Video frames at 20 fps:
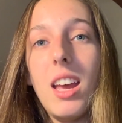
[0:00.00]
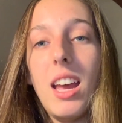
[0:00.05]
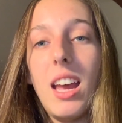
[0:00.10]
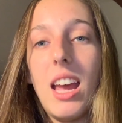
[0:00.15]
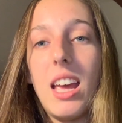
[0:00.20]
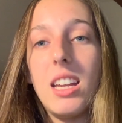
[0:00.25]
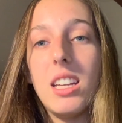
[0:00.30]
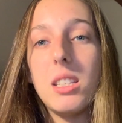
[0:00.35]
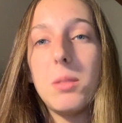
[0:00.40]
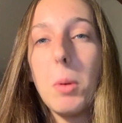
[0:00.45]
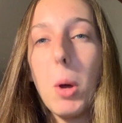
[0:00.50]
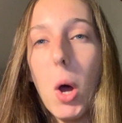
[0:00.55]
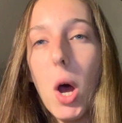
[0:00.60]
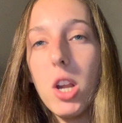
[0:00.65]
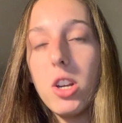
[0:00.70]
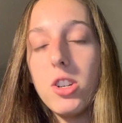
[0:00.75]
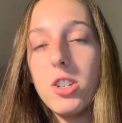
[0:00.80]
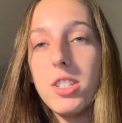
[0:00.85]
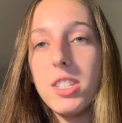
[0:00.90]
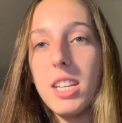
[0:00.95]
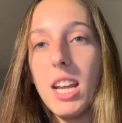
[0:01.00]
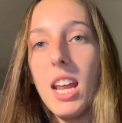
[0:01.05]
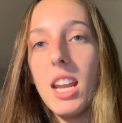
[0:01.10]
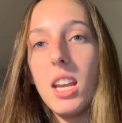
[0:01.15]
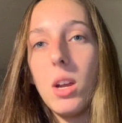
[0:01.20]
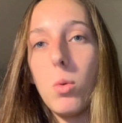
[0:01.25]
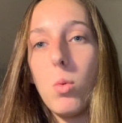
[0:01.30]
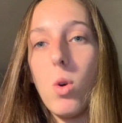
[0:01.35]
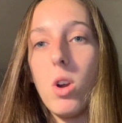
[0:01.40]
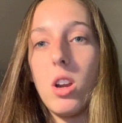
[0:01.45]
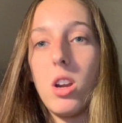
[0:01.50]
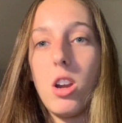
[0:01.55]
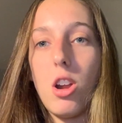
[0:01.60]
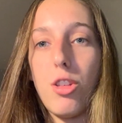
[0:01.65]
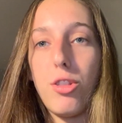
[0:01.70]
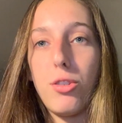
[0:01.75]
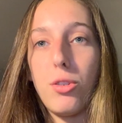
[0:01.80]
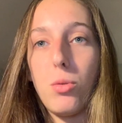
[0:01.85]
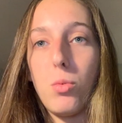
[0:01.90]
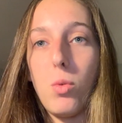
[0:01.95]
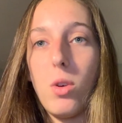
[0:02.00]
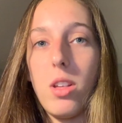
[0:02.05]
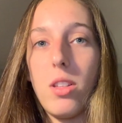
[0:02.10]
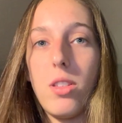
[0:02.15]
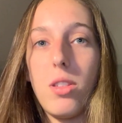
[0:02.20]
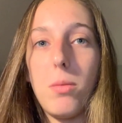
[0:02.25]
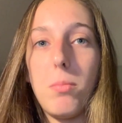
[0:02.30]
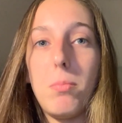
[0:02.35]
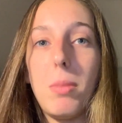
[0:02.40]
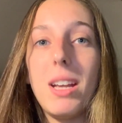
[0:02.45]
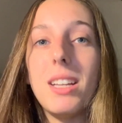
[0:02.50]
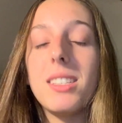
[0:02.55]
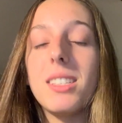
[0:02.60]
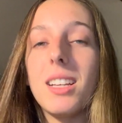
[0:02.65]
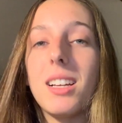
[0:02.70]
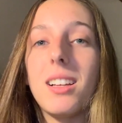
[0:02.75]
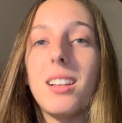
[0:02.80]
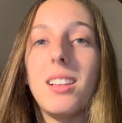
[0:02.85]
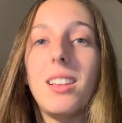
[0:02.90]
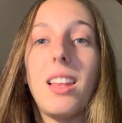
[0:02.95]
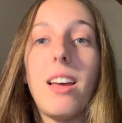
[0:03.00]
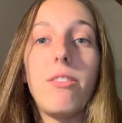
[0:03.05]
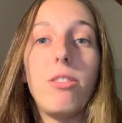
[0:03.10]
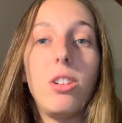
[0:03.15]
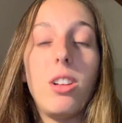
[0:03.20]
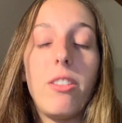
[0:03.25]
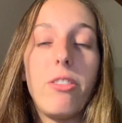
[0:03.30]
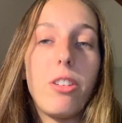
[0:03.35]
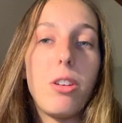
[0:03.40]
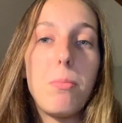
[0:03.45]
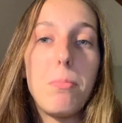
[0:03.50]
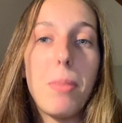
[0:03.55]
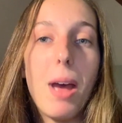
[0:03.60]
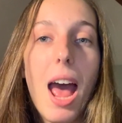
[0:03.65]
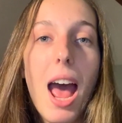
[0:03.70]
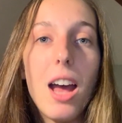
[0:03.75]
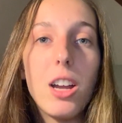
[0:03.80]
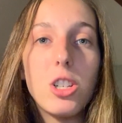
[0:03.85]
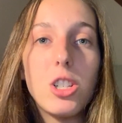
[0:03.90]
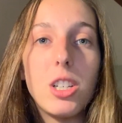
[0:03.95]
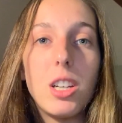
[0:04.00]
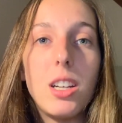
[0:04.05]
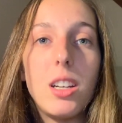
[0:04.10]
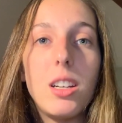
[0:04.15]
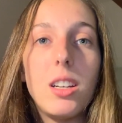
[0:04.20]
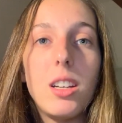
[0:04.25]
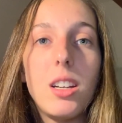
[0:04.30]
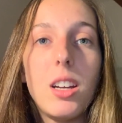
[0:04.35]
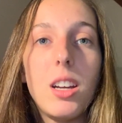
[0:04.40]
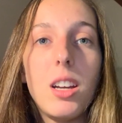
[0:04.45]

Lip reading: And it's about understanding one another with basic level of compassion.